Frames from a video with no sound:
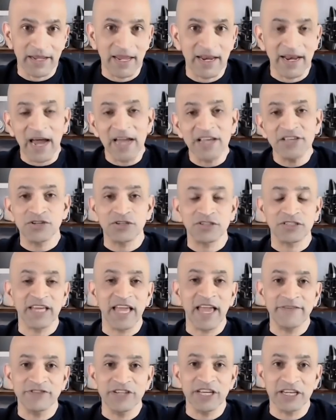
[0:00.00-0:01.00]
And I
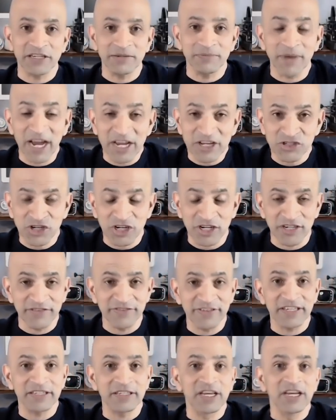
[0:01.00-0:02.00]
certainly have taken my share
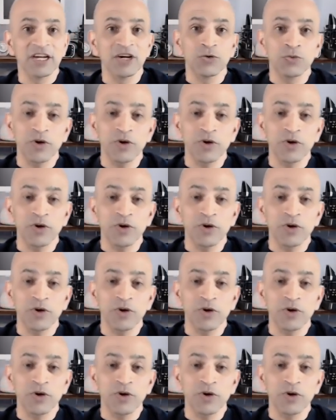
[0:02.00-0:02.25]
of it,